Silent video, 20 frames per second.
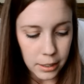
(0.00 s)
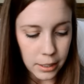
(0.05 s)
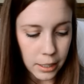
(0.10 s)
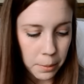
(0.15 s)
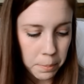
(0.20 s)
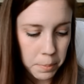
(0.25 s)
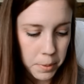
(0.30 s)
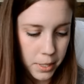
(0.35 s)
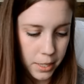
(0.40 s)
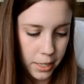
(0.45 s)

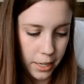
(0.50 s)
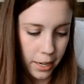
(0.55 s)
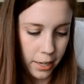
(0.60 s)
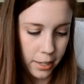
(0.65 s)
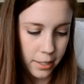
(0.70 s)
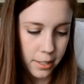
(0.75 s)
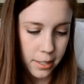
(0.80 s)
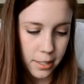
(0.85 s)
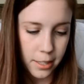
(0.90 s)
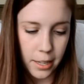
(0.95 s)

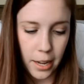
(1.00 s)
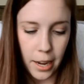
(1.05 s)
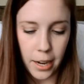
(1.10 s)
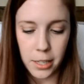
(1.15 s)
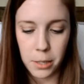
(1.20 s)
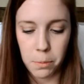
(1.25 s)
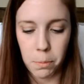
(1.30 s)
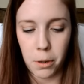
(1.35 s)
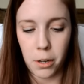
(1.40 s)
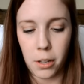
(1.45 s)
lipsticks, the
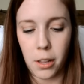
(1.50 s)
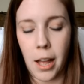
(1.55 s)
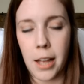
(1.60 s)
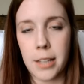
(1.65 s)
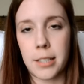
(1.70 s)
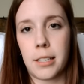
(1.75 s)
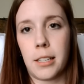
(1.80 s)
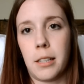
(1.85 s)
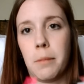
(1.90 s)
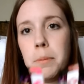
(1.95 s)
Expert
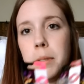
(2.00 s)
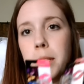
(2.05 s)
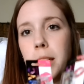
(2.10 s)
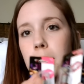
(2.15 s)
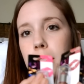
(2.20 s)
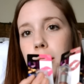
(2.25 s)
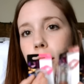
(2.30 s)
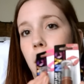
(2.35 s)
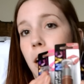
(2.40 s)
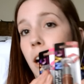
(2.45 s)
Last
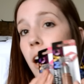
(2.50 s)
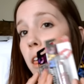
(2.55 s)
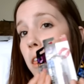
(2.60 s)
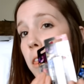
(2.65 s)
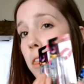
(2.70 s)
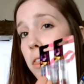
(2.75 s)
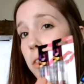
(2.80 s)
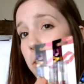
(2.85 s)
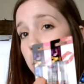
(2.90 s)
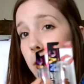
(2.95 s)
lipsticks. I
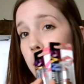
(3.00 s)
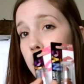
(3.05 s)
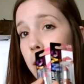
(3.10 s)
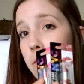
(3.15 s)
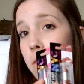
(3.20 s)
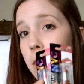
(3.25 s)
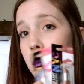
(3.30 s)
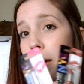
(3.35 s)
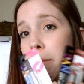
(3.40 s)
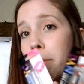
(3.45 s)
got three
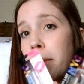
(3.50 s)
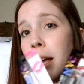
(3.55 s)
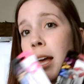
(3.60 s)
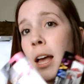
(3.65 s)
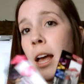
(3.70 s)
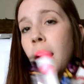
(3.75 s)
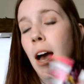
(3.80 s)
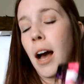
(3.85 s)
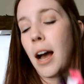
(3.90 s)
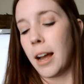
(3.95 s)
of them.
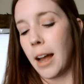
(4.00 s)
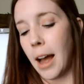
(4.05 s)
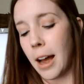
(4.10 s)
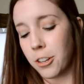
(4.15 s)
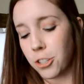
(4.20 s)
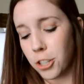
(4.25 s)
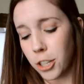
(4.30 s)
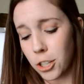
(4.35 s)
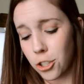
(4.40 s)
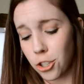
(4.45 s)
I
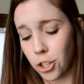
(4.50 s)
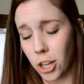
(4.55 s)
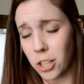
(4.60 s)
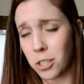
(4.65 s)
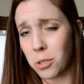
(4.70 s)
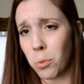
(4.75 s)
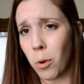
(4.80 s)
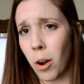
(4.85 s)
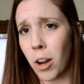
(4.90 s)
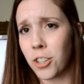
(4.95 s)
actually
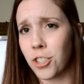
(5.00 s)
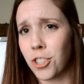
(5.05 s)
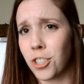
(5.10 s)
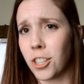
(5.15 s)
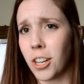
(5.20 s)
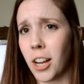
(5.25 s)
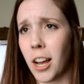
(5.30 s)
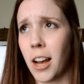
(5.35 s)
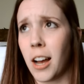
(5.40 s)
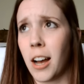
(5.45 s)
just
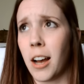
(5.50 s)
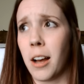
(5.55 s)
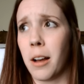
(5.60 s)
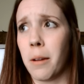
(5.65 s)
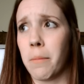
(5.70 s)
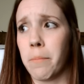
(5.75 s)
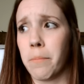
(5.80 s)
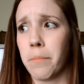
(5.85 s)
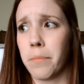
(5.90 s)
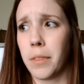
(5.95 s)
watched
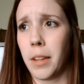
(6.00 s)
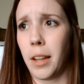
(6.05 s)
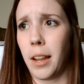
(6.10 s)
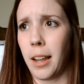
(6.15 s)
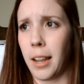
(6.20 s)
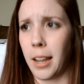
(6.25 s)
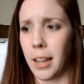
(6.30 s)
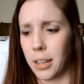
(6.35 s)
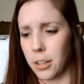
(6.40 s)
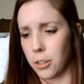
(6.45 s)
um,
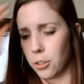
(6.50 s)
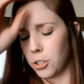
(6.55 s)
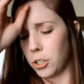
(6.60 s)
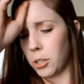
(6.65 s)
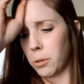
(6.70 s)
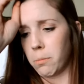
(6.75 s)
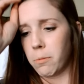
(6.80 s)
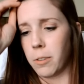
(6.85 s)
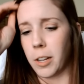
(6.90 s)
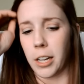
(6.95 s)
a
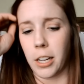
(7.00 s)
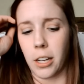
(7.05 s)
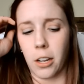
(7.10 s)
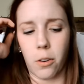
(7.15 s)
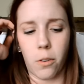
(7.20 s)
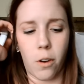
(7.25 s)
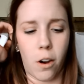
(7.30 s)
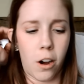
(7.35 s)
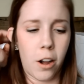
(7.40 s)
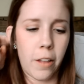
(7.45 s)
YouTube
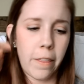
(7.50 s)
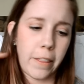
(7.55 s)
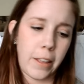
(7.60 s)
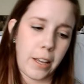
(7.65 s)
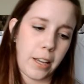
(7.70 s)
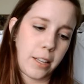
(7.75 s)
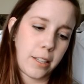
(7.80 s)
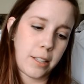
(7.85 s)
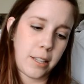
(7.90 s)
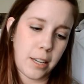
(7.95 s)
video on
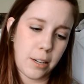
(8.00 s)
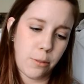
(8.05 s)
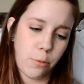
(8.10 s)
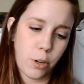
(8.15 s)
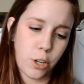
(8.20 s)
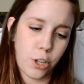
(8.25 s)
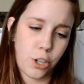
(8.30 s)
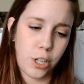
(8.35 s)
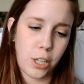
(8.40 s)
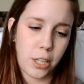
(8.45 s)
these
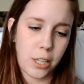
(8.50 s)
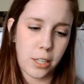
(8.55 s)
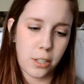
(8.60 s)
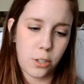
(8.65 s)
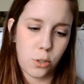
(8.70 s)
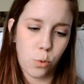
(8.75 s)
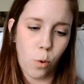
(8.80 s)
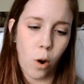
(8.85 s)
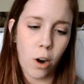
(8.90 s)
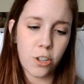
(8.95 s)
where she
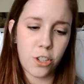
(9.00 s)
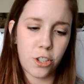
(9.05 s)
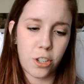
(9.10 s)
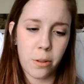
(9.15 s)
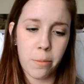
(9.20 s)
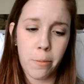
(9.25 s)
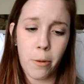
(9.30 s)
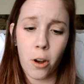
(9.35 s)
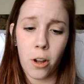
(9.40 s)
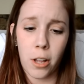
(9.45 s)
swatched
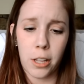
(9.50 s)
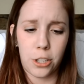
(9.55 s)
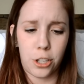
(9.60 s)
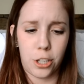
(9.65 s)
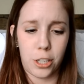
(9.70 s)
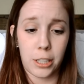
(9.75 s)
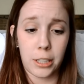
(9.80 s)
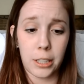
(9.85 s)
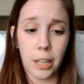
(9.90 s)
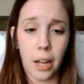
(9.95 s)
them all and
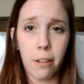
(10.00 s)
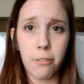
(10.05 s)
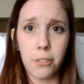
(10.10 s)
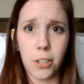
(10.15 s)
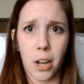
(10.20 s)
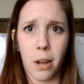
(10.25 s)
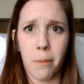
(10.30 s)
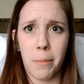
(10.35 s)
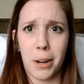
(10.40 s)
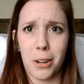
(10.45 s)
she loved
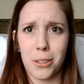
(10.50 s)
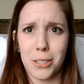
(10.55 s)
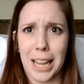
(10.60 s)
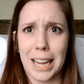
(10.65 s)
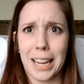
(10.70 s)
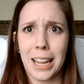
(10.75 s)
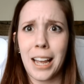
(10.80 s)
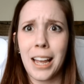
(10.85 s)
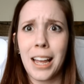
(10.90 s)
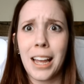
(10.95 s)
them. And I was
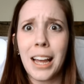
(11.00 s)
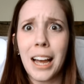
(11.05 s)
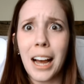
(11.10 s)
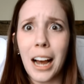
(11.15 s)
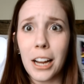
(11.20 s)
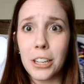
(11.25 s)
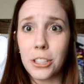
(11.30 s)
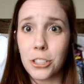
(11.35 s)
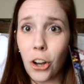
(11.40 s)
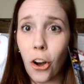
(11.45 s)
like,
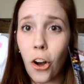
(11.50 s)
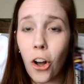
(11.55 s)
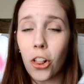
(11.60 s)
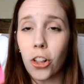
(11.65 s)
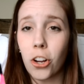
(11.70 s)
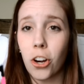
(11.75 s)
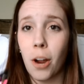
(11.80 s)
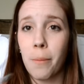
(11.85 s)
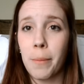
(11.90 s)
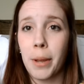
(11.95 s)
a
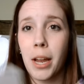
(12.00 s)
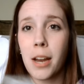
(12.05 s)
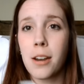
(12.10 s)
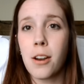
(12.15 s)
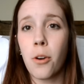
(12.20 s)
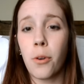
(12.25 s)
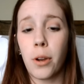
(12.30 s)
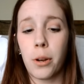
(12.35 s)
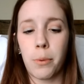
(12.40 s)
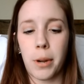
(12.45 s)
dollar. I mean, I
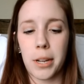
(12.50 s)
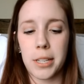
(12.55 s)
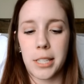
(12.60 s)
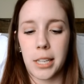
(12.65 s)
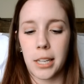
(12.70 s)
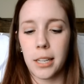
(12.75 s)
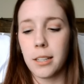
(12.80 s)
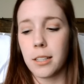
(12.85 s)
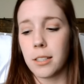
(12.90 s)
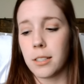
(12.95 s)
know N Y
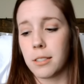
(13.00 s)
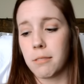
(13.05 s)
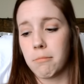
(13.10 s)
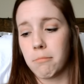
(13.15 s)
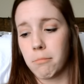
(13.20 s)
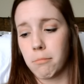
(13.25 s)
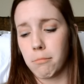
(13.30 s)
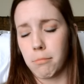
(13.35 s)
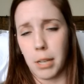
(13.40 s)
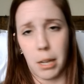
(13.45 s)
C is
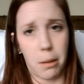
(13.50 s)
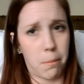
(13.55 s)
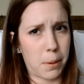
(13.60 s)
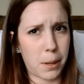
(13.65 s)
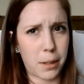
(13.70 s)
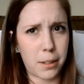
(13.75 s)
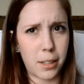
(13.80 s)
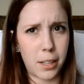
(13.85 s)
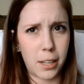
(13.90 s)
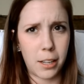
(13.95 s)

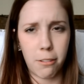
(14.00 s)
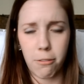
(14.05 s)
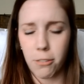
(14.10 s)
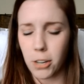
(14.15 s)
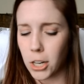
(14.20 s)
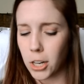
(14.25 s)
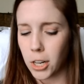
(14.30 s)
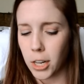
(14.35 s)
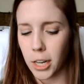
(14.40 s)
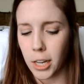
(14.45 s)
typically
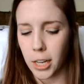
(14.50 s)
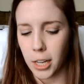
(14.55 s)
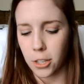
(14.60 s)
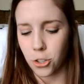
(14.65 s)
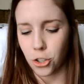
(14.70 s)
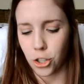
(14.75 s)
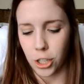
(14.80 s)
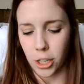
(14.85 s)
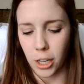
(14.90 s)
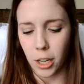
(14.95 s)
very
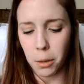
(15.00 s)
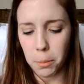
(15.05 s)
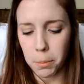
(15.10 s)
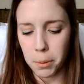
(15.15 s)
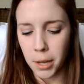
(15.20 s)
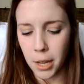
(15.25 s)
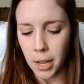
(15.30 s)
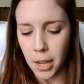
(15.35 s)
cheap,